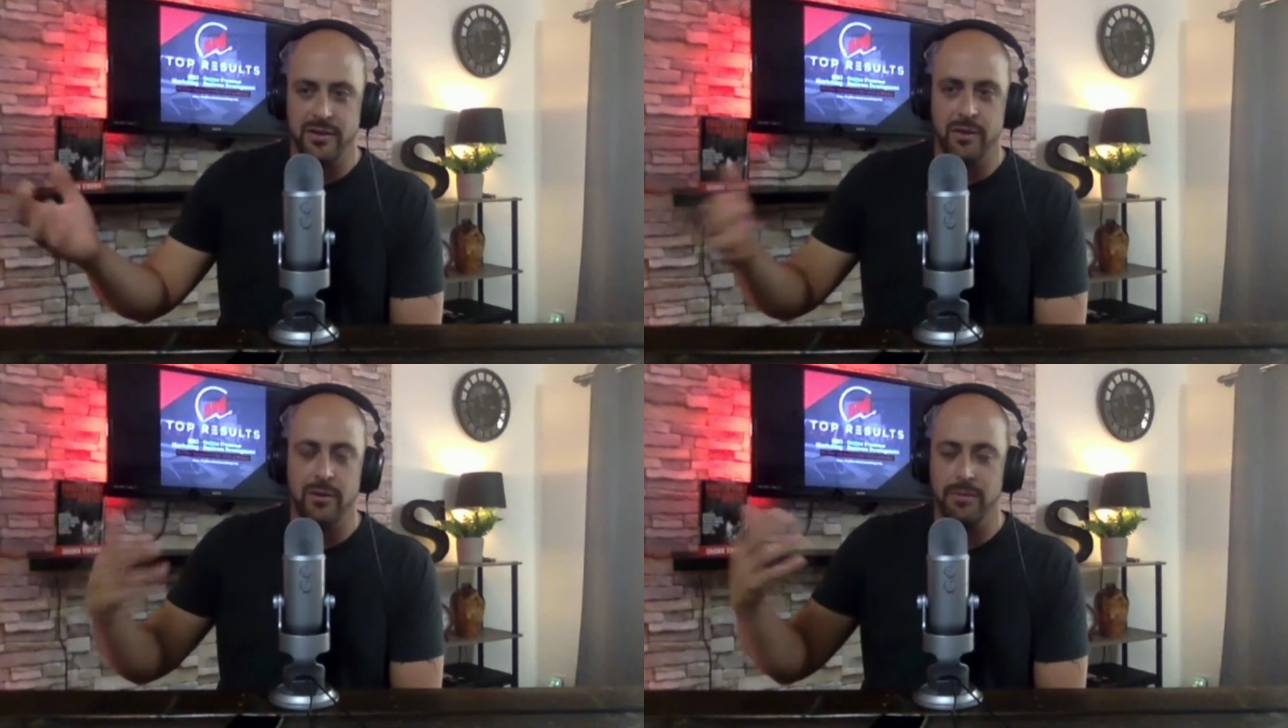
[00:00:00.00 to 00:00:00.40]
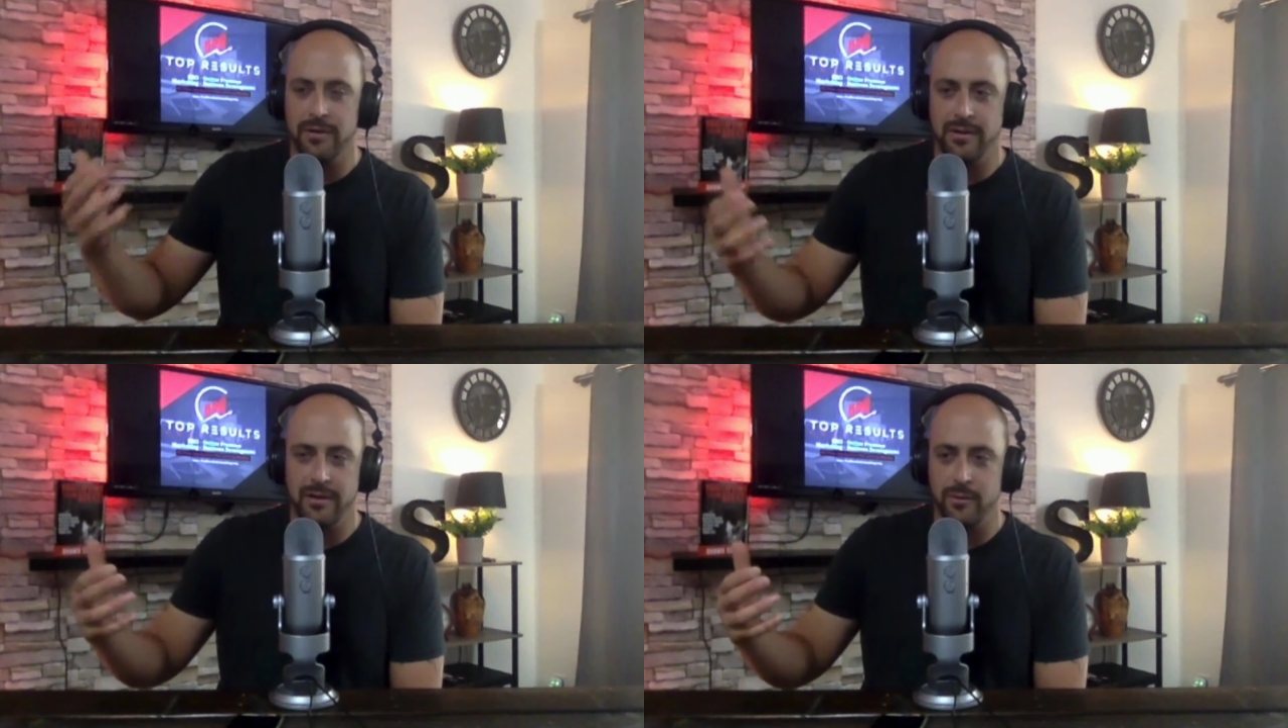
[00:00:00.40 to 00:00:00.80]
and
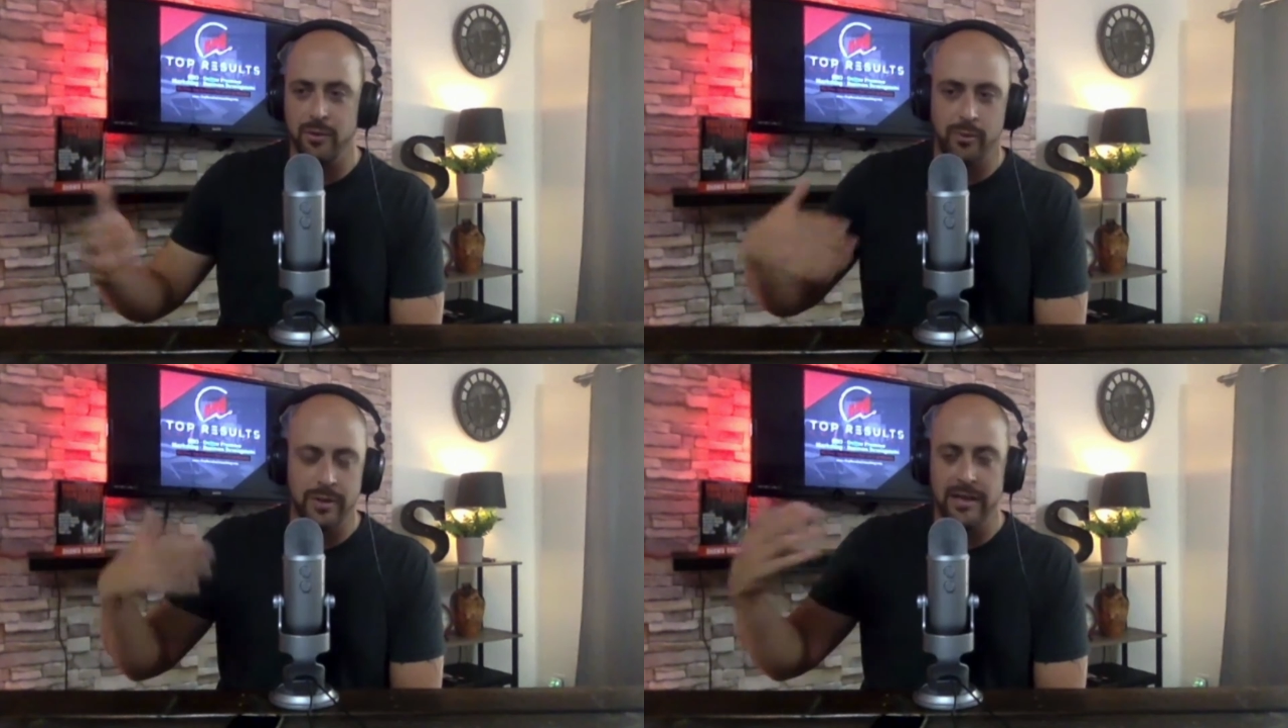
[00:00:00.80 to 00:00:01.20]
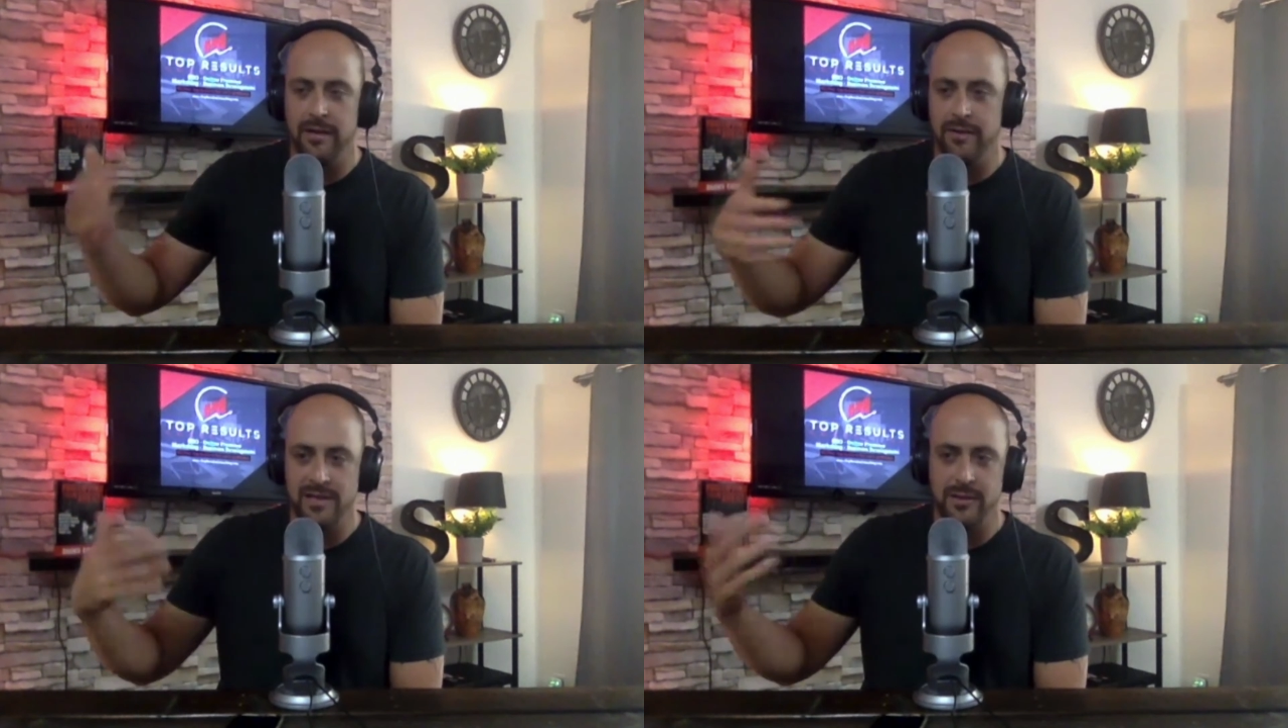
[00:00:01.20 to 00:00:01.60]
want to read every
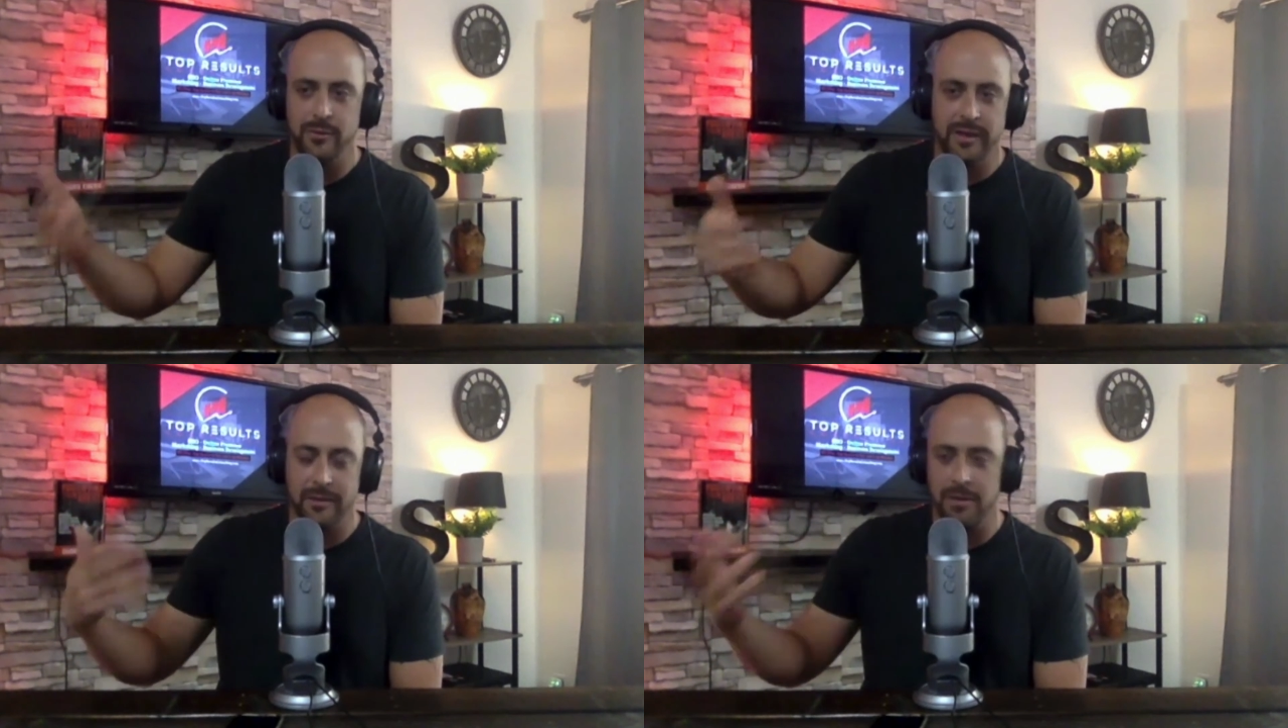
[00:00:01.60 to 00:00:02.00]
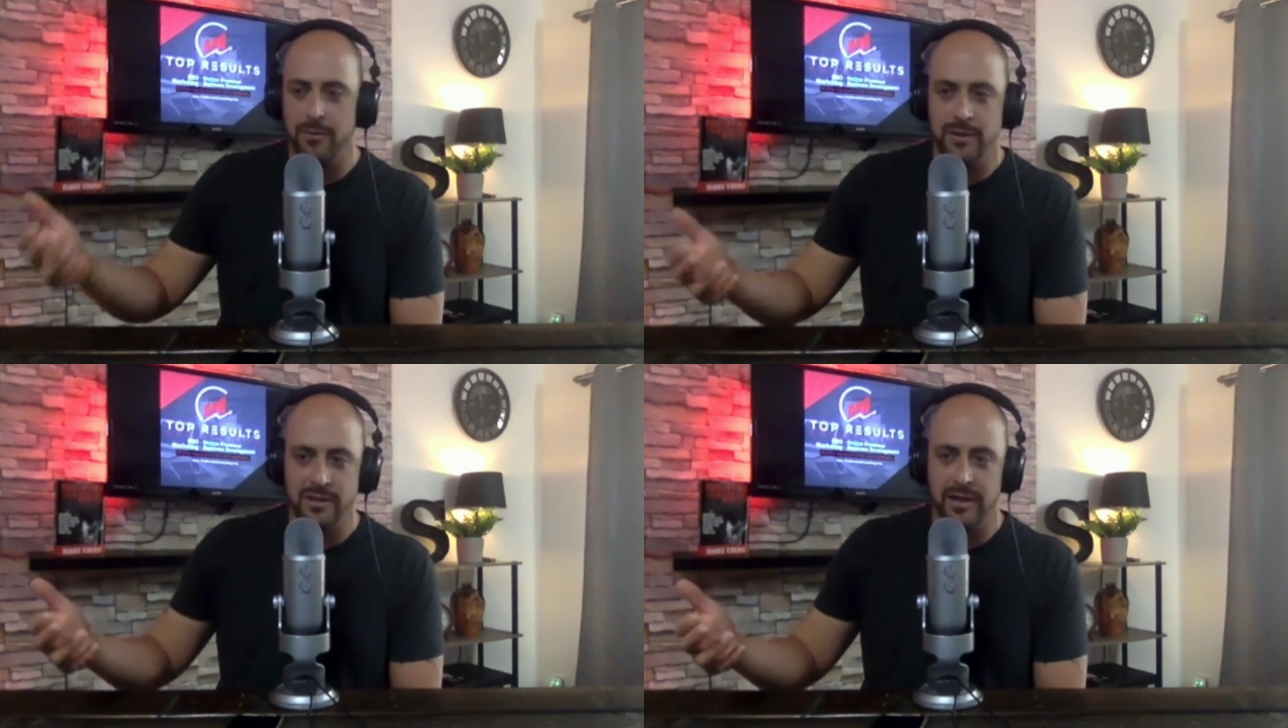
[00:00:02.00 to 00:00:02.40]
single week about what you
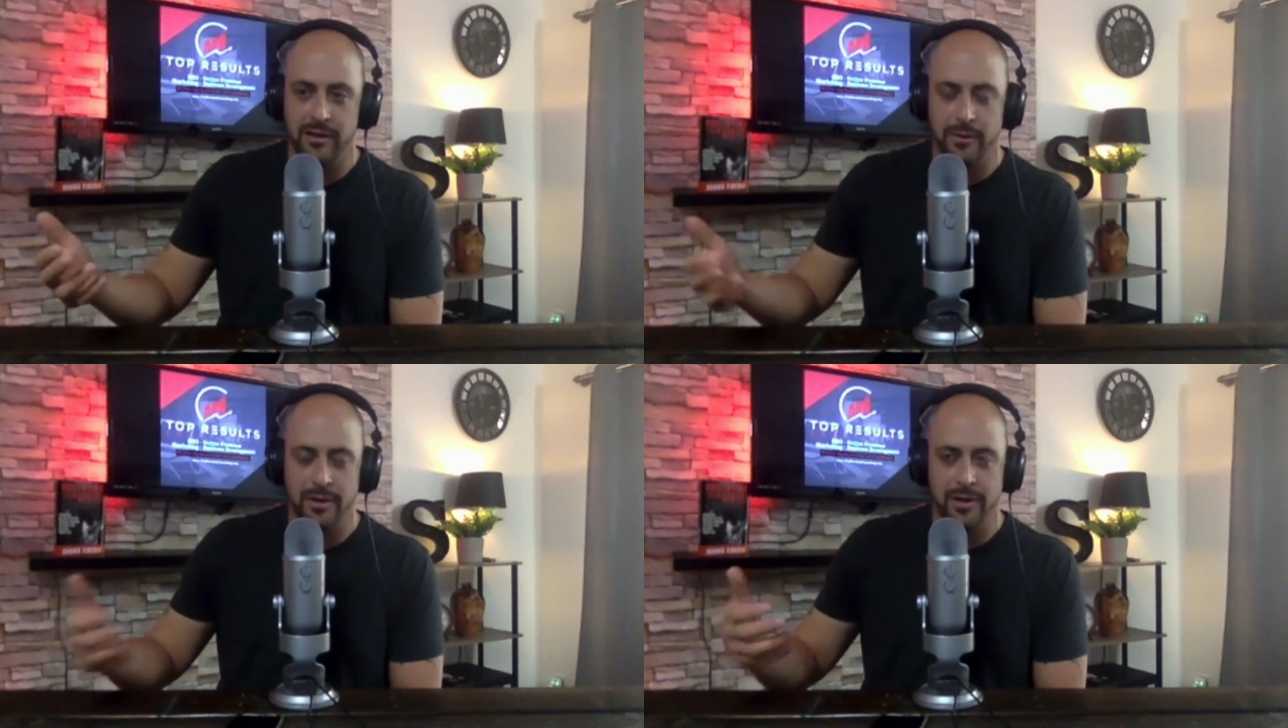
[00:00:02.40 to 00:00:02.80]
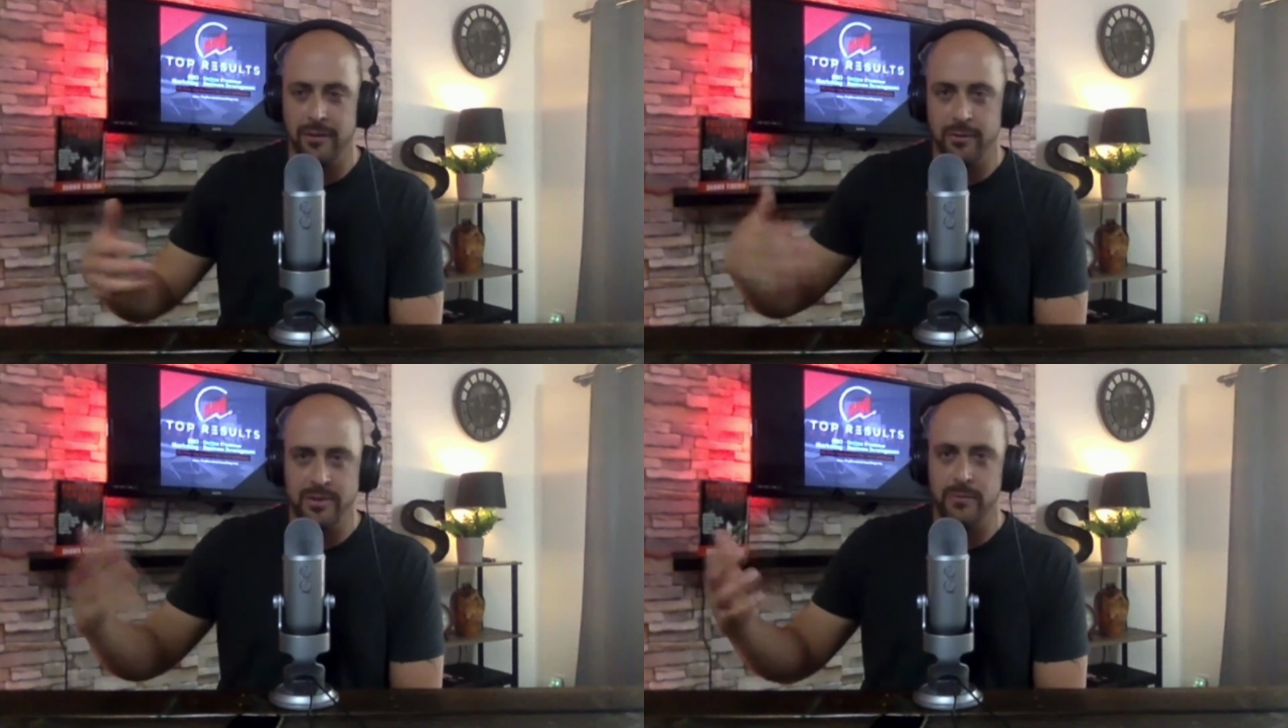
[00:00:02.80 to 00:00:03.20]
got going on and what
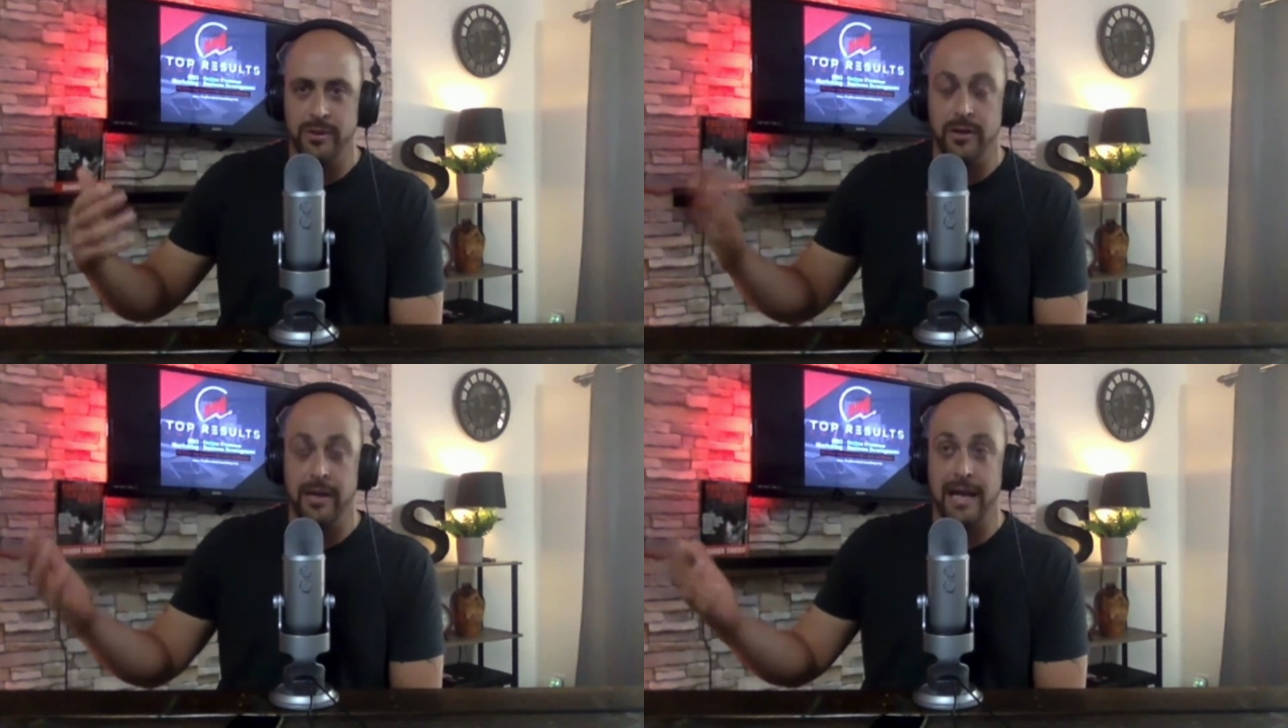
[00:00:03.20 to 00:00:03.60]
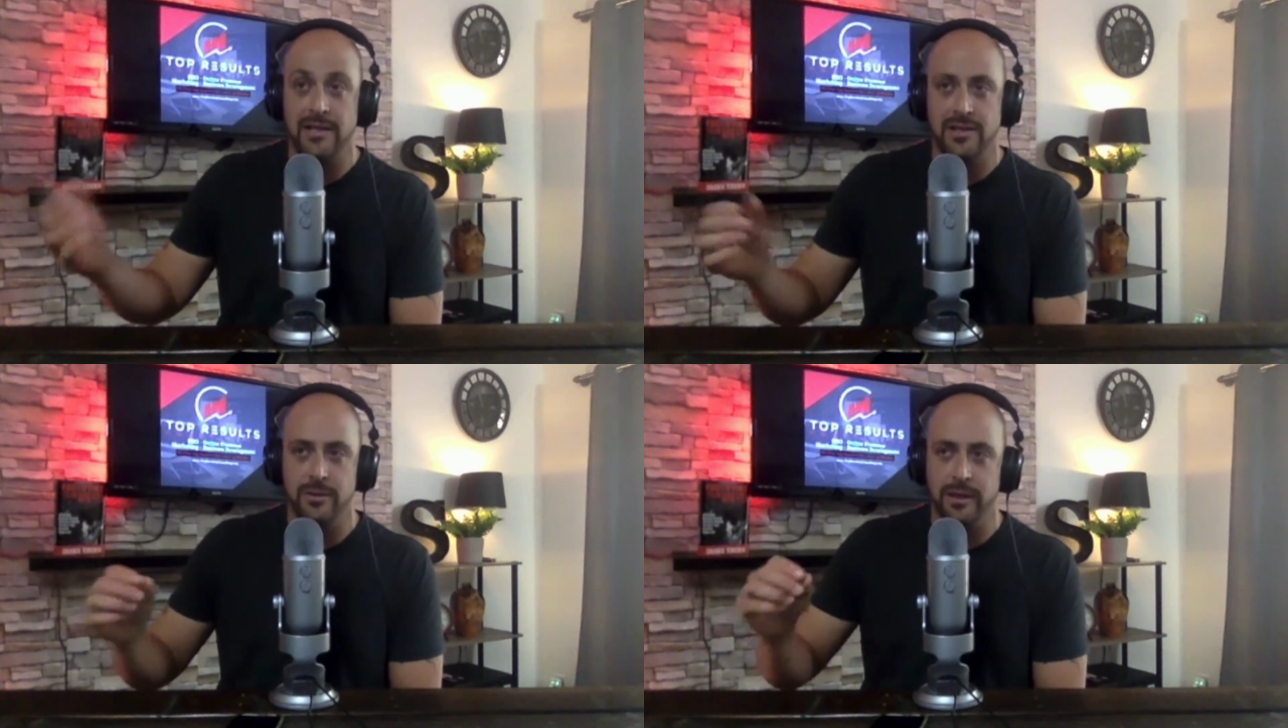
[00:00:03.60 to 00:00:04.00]
your cat's doing.